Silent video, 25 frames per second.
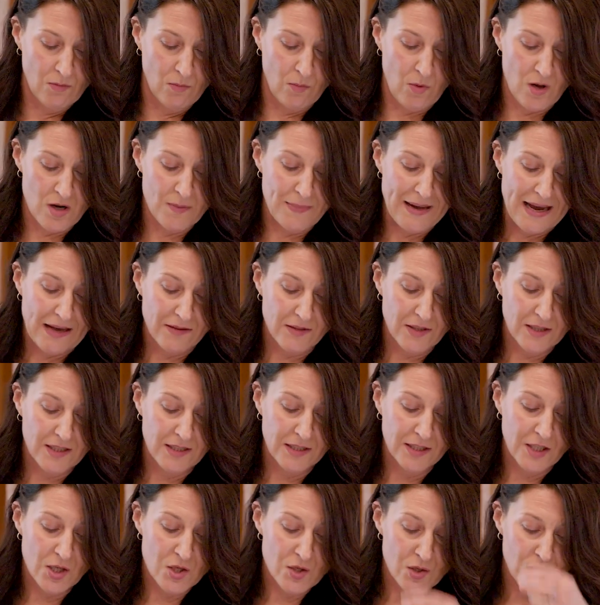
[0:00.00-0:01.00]
What about the
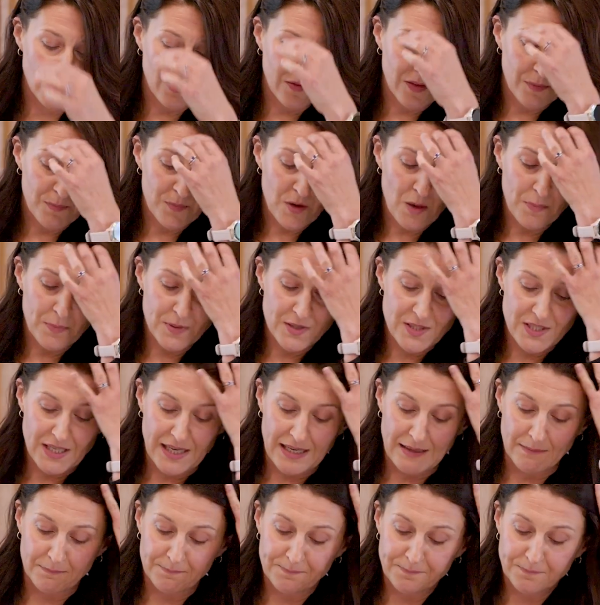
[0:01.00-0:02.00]
condition of the
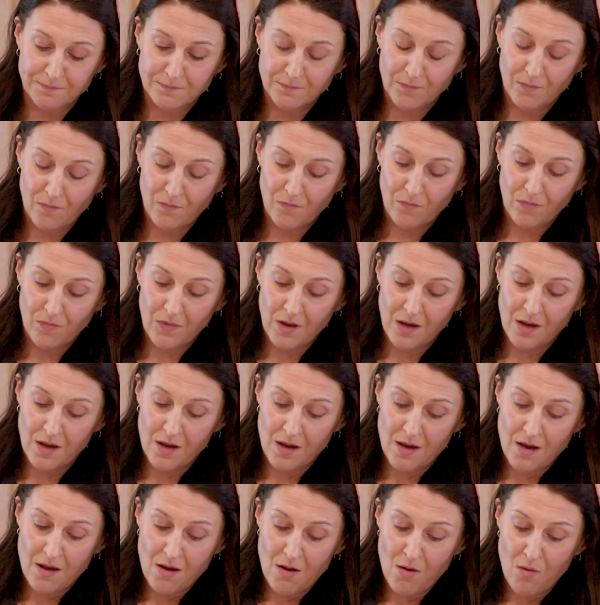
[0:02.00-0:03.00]
property?
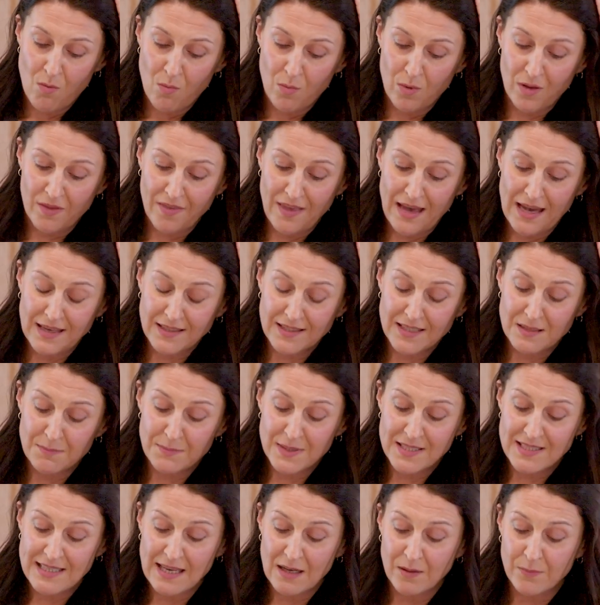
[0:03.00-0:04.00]
Well, that can
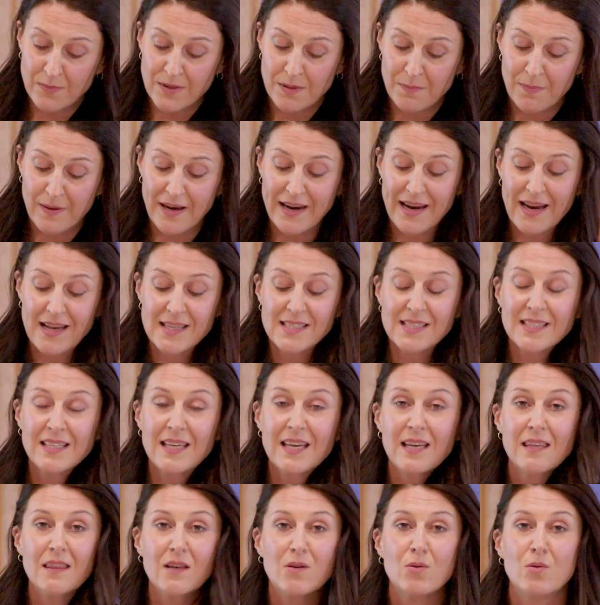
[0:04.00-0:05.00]
be dealt with by
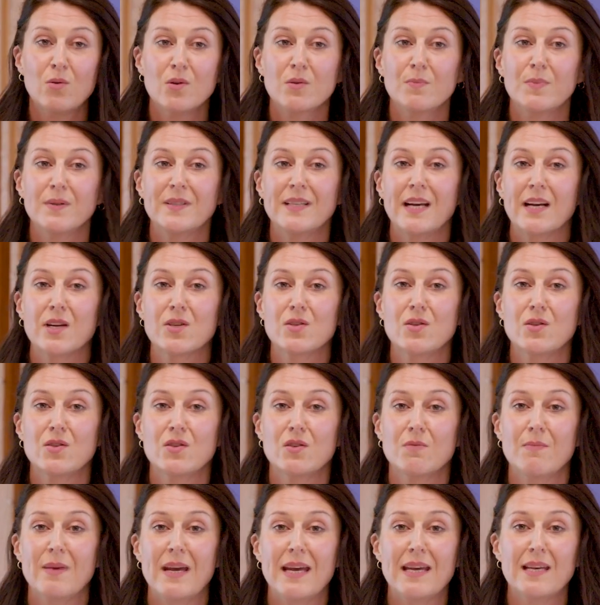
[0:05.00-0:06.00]
asking the Court of Protection
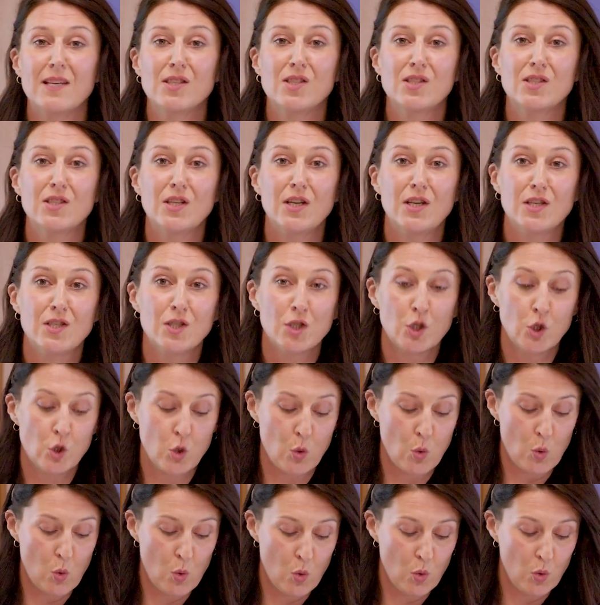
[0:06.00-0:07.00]
to make certain
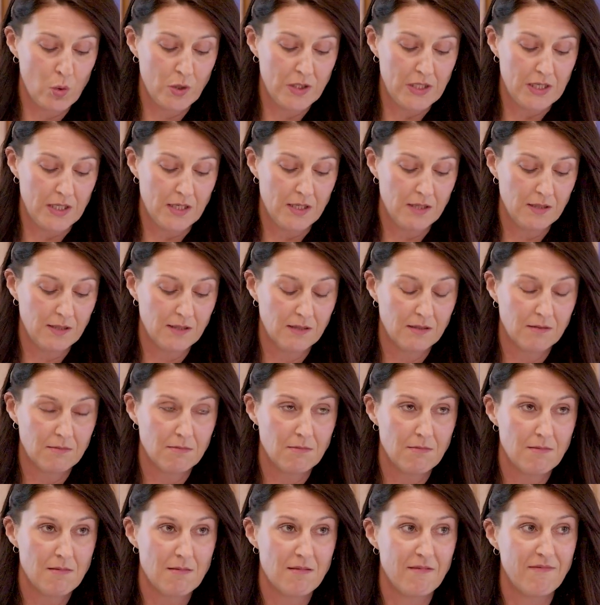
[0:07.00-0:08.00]
orders
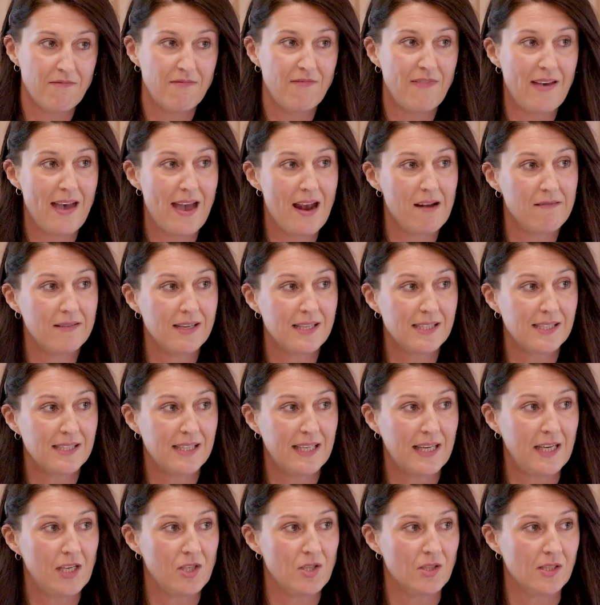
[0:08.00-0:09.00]
that
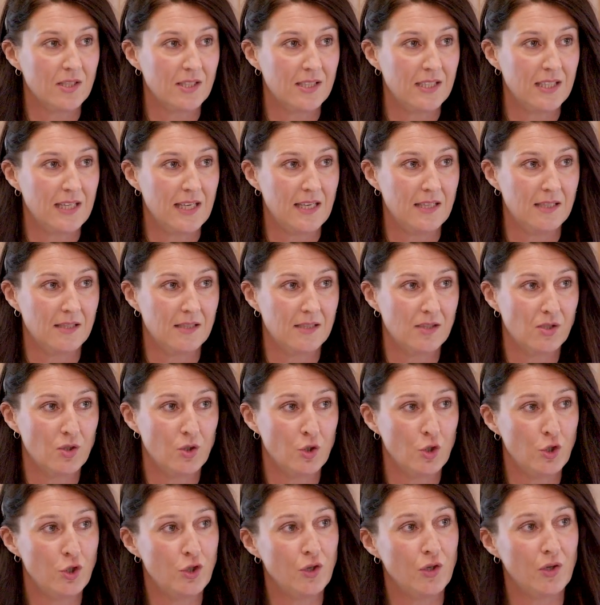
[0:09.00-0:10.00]
various agencies
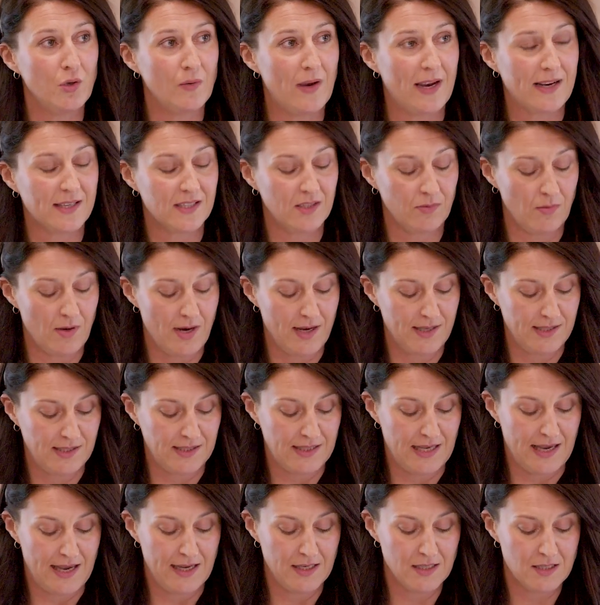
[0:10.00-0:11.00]
should do X, Y, and
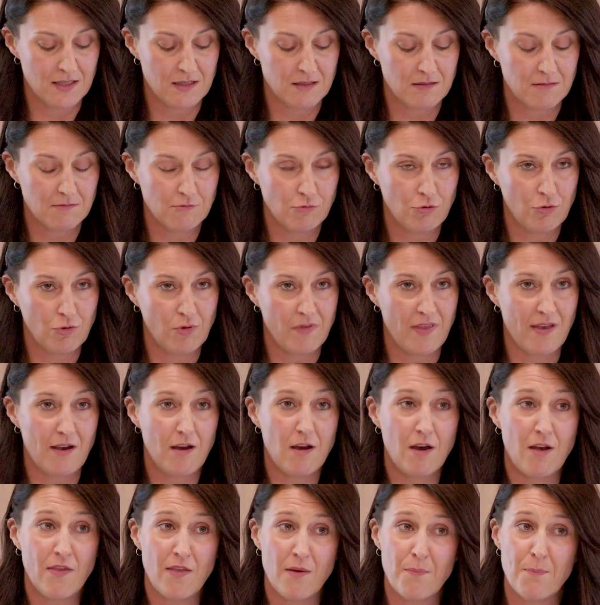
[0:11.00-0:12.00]
Z, or
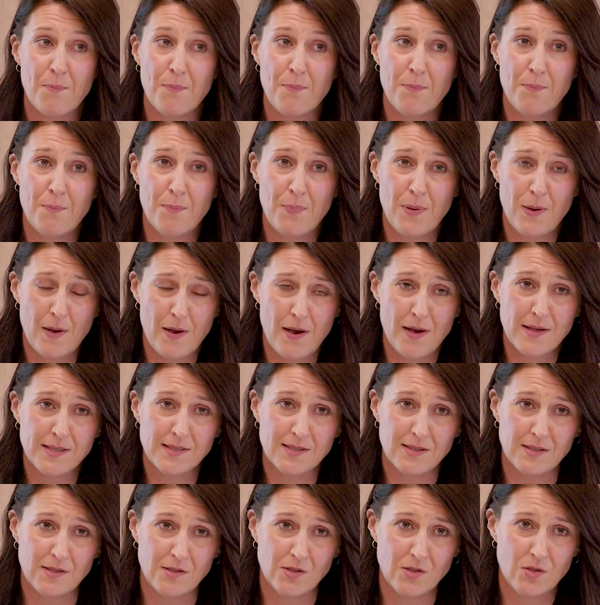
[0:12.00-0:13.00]
that other
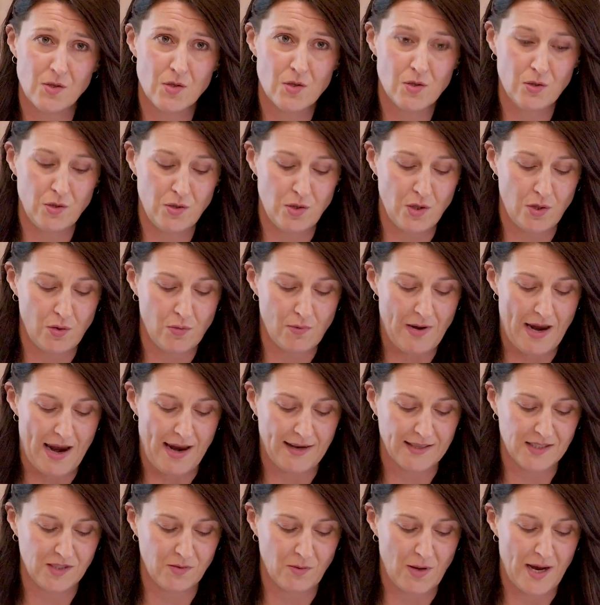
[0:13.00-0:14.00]
persons should do
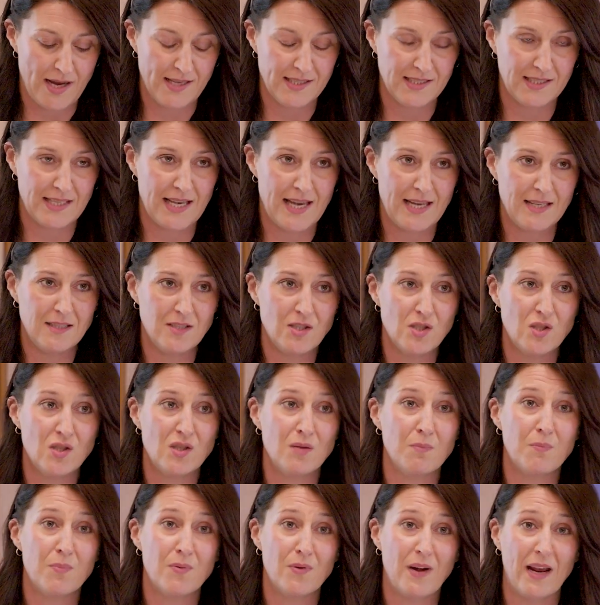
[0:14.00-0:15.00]
X, Y, and Z
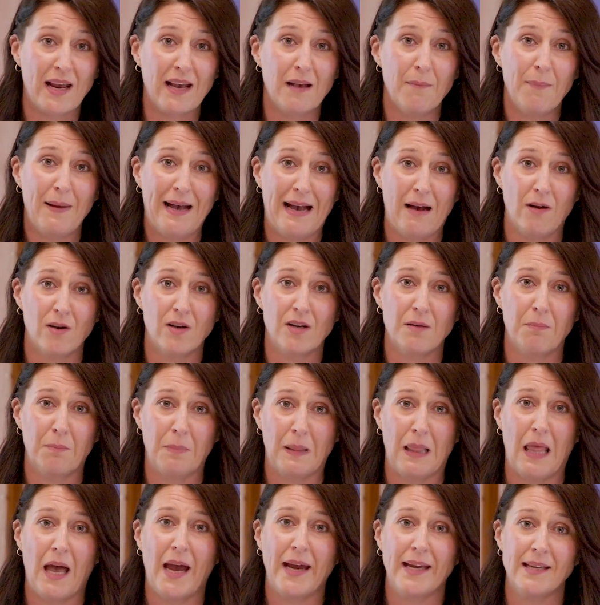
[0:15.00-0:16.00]
to bring about
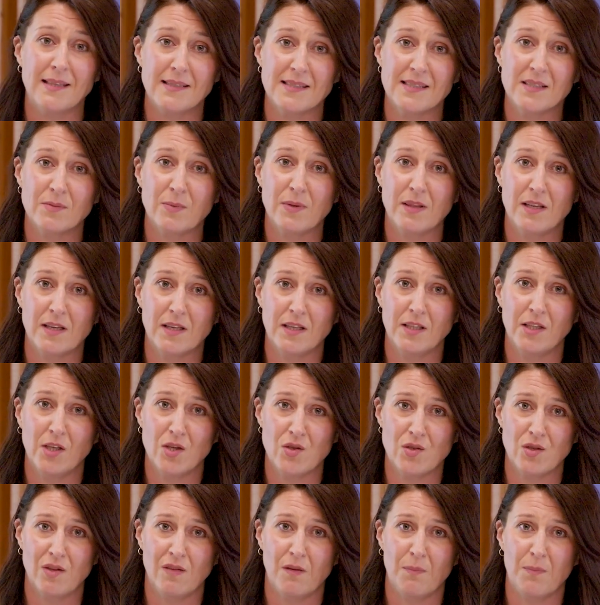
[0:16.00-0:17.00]
compliance with the
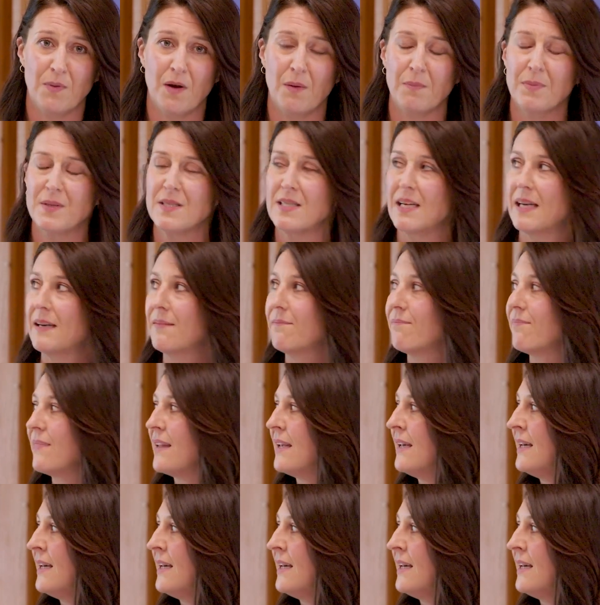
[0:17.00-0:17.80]
condition of the property.